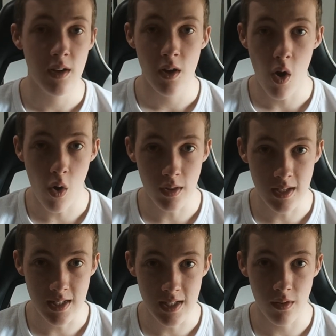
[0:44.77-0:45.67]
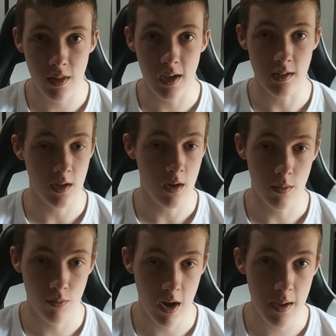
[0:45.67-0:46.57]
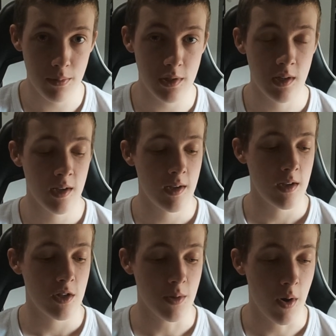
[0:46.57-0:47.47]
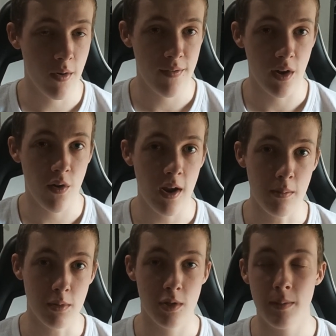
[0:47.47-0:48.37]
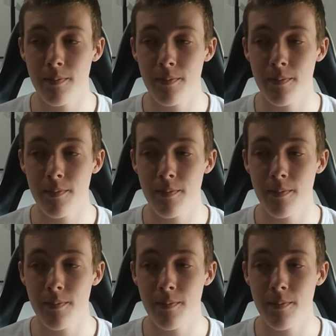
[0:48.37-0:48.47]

all of these different things, rapes, some horrific crimes.